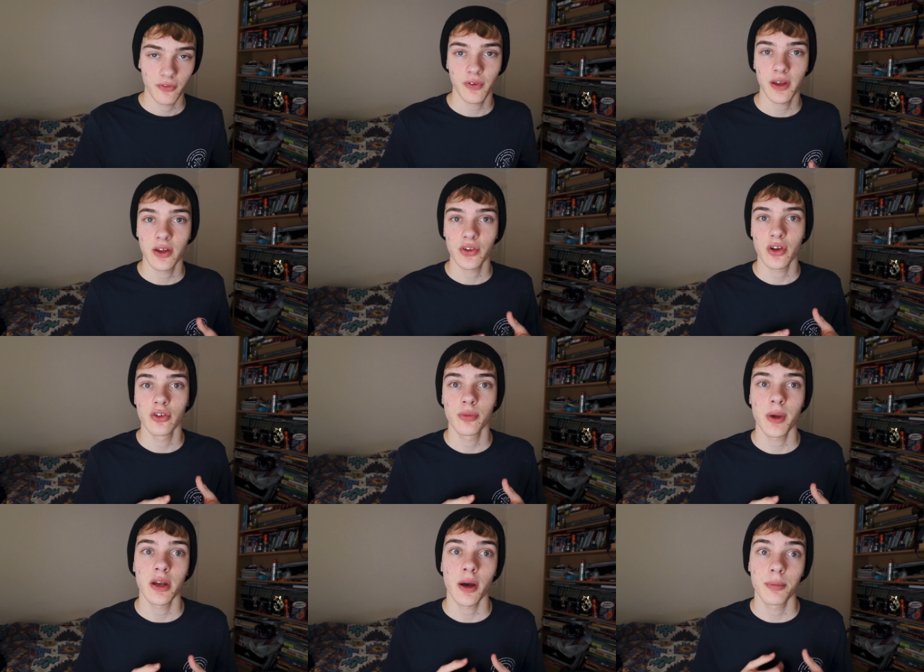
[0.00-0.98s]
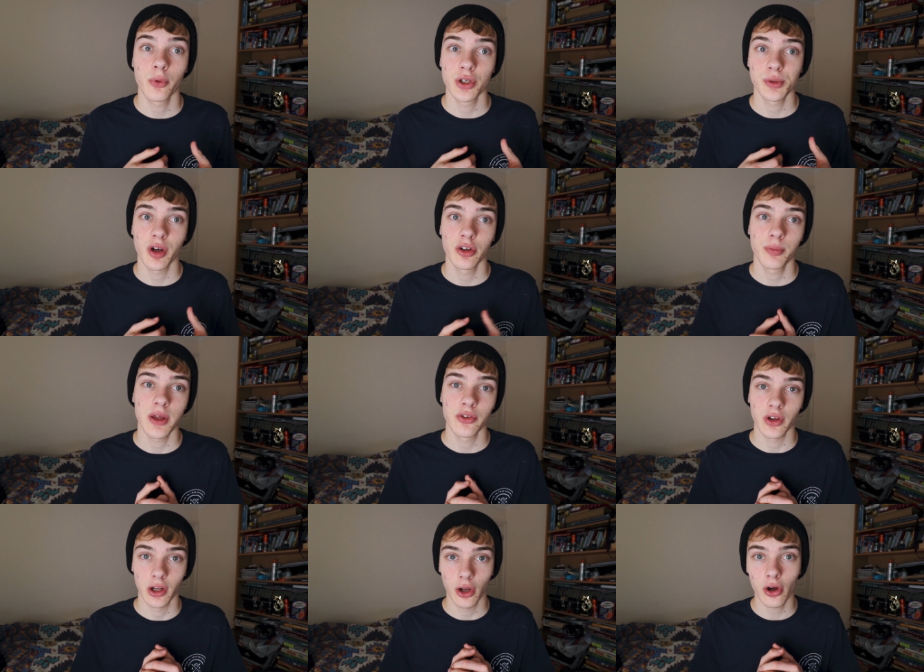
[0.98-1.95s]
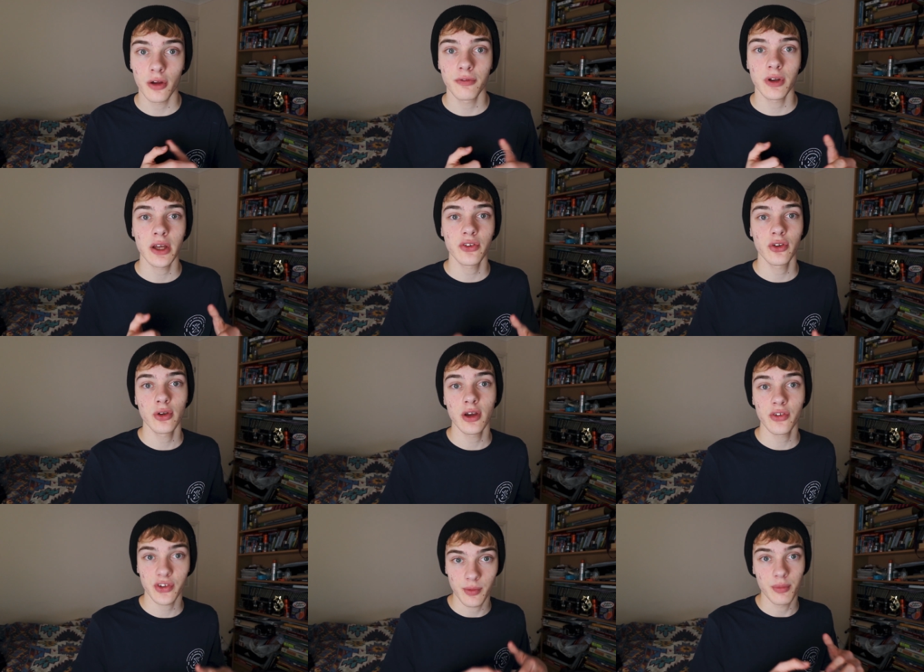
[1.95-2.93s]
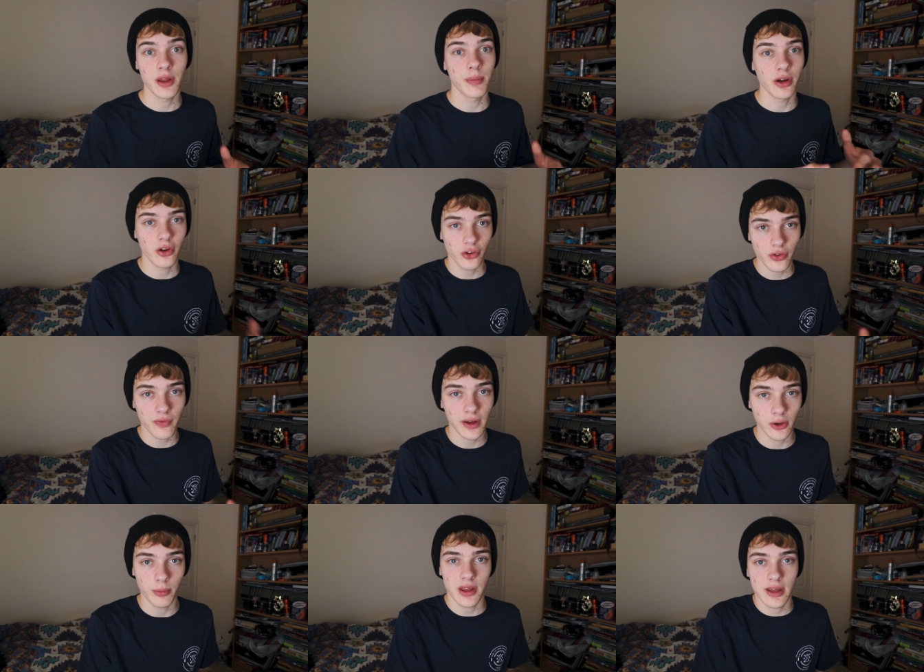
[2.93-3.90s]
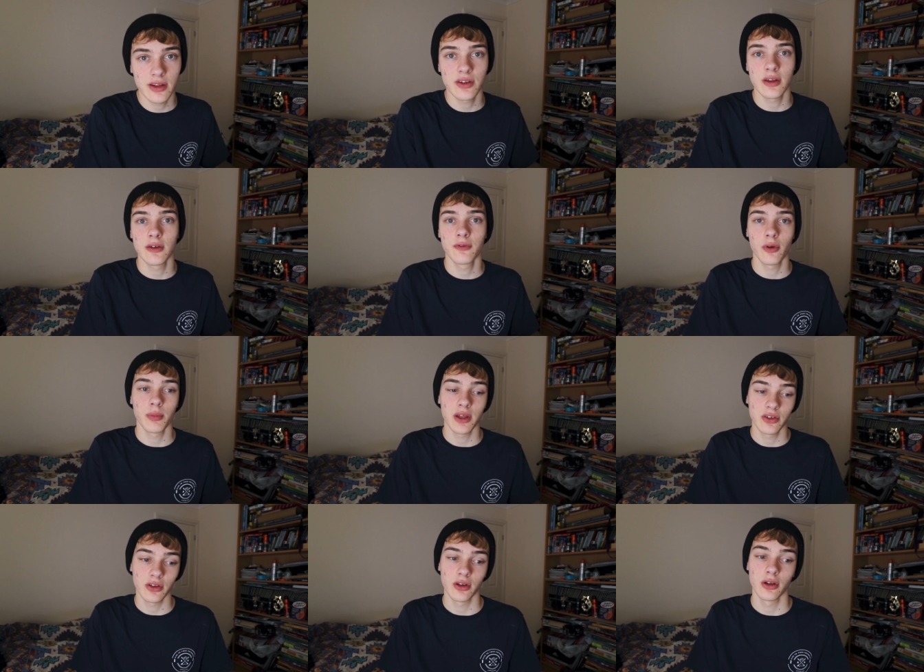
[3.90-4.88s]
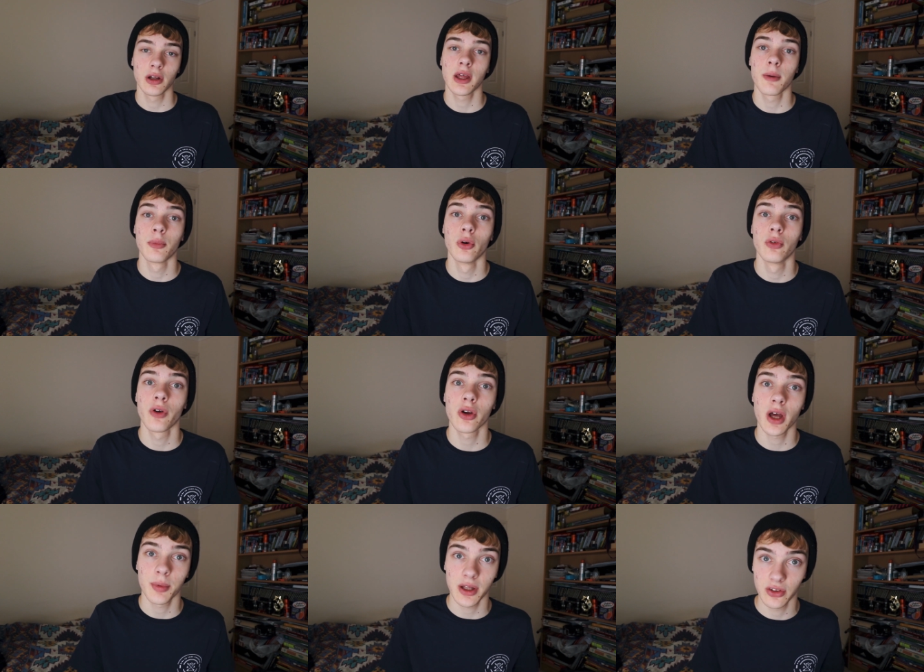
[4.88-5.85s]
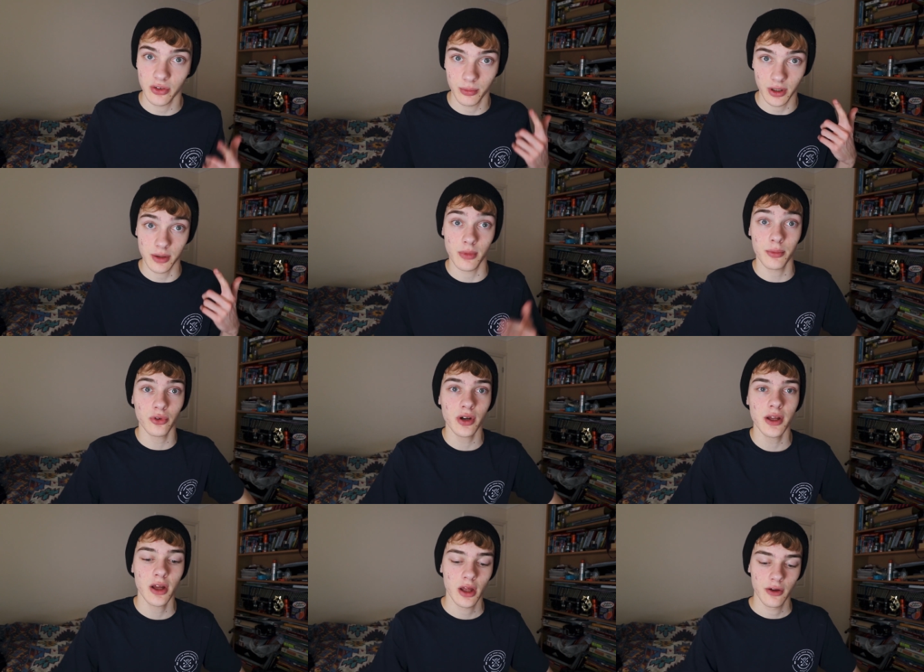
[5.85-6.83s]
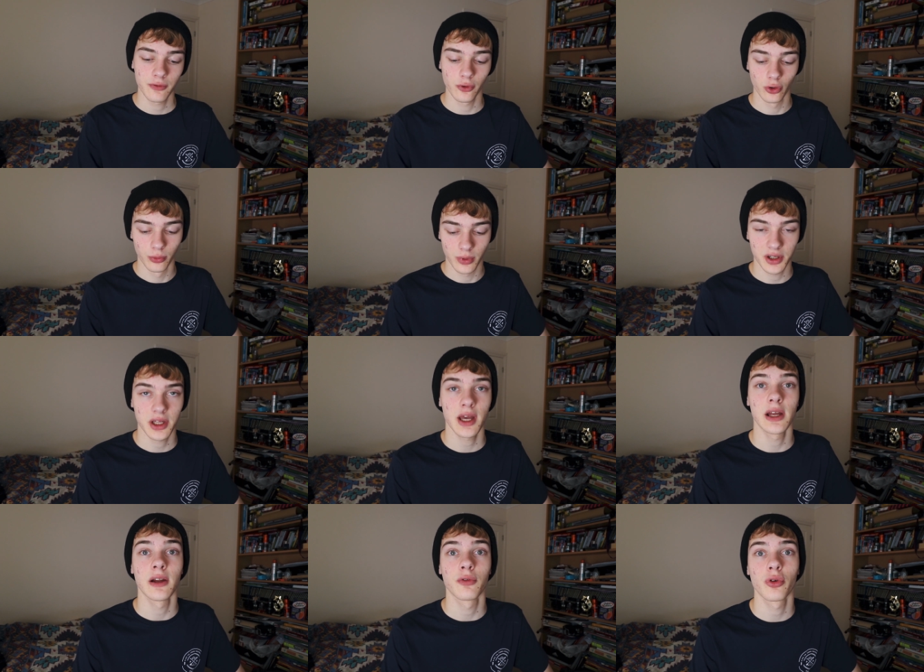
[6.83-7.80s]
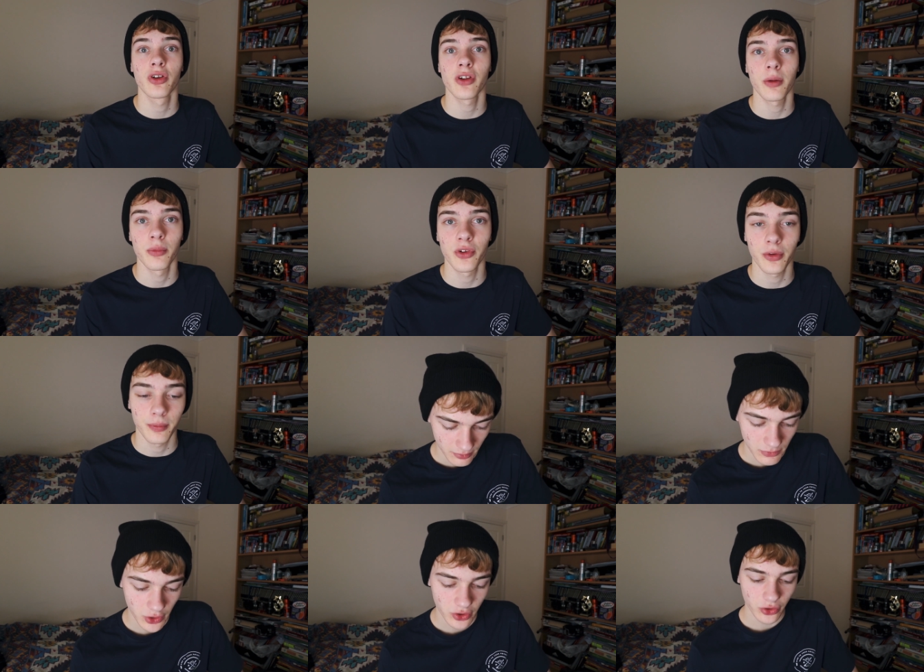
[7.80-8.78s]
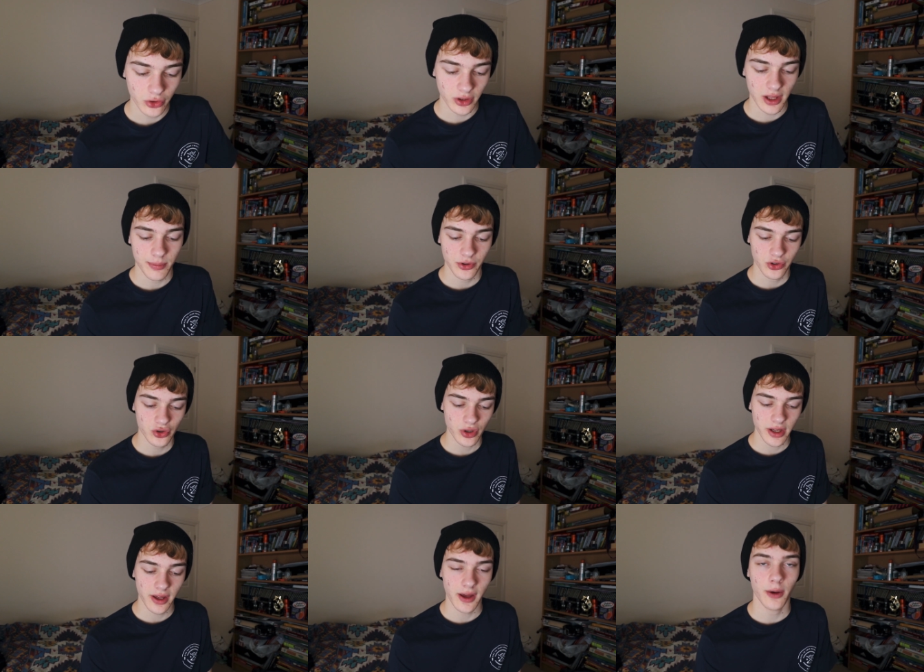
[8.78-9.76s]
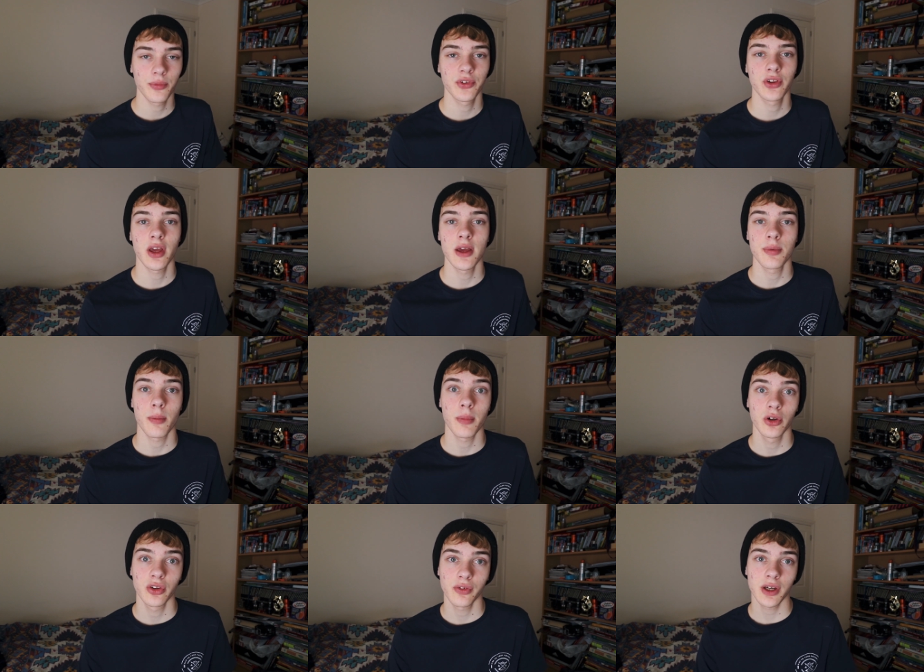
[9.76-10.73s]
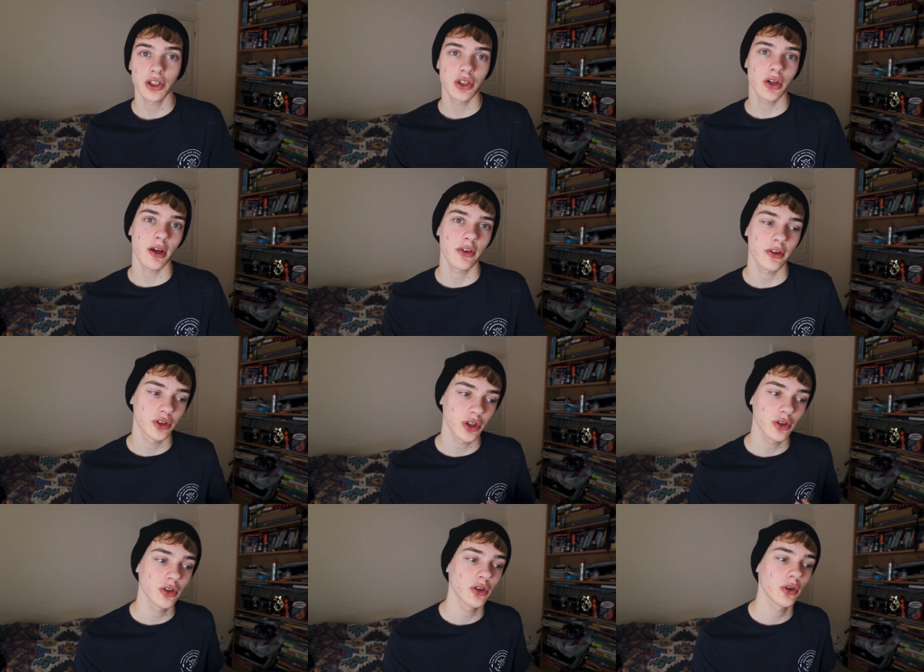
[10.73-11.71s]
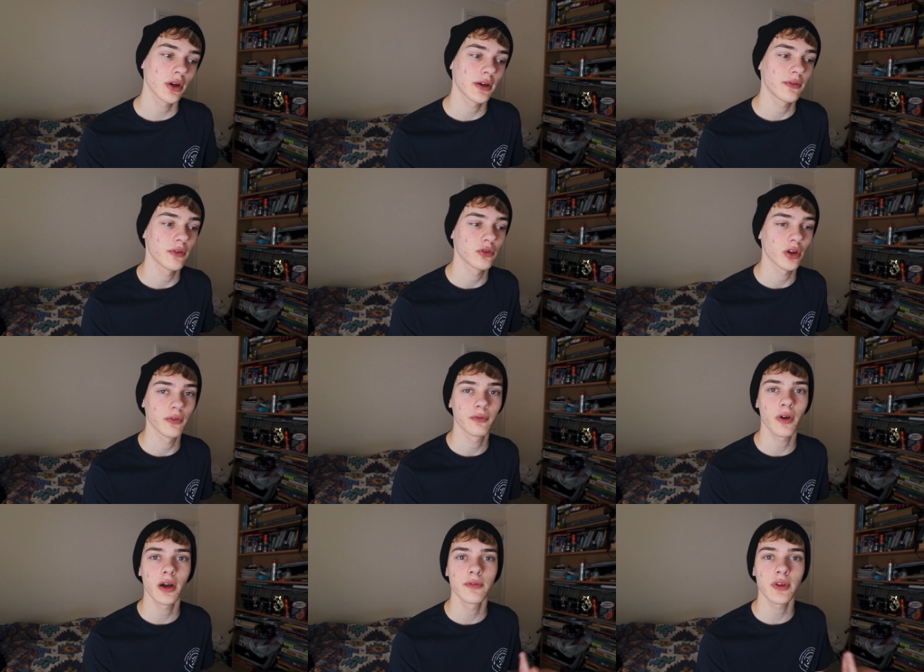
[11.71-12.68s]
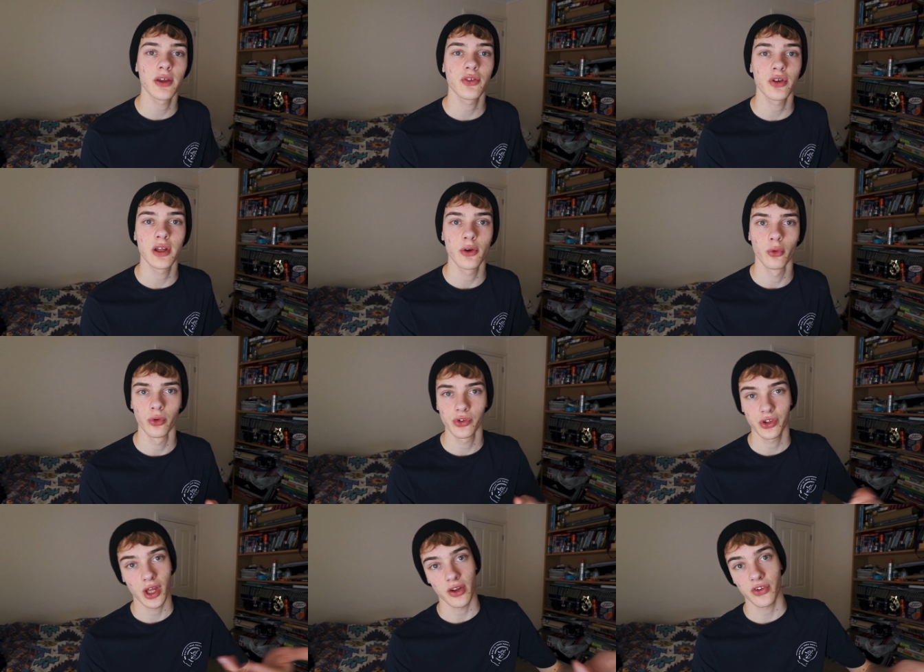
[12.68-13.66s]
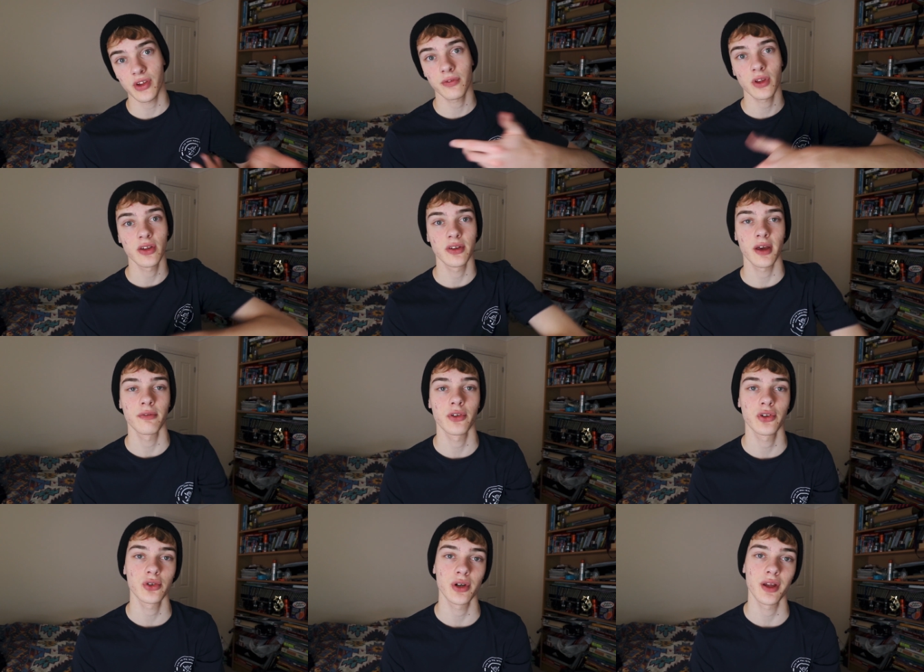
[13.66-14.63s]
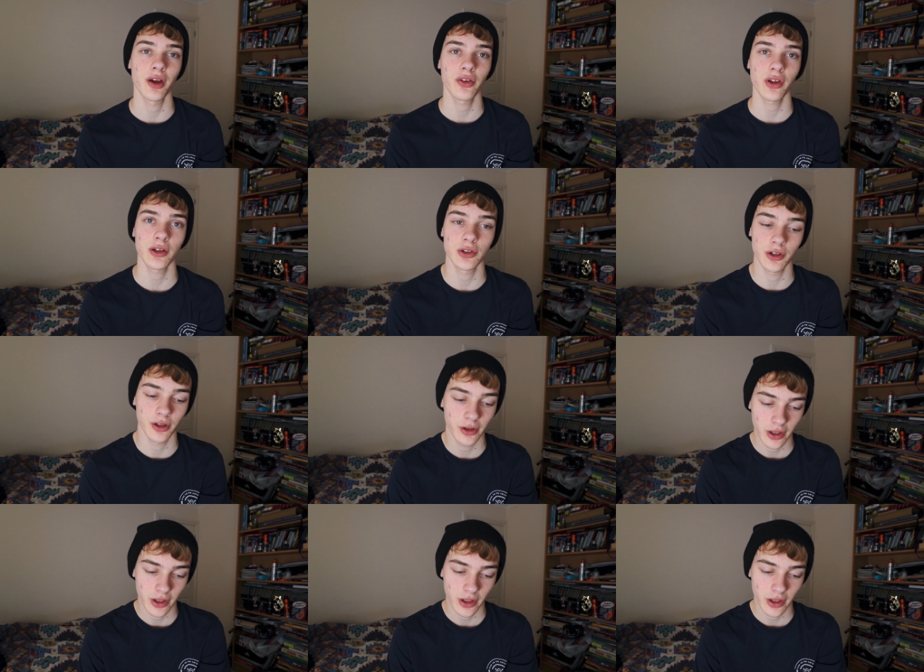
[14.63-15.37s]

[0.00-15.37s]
think it's going to be an app which I'm going to be using a lot over the next 2 years, simply because of that. It'll be easy for me to get more vocab into my memory for my A-level exams. You can keep a streak. It helps keep motivation, as I've shown you. If you've done 5 days on it, you'll want to get a 6th day to get the streak, etc.